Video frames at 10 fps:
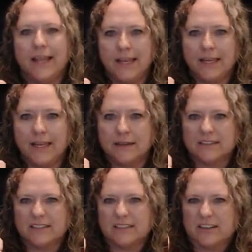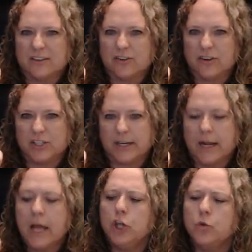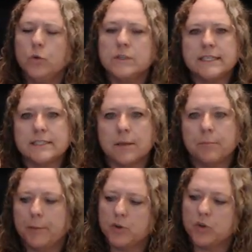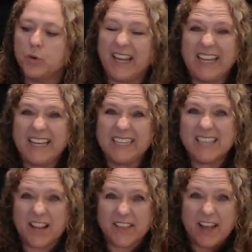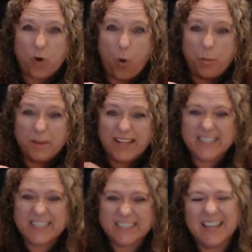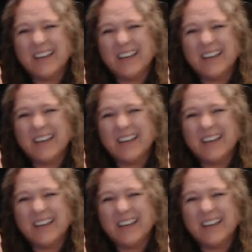E, crunch it. You will see some people doing E's like that are open like this,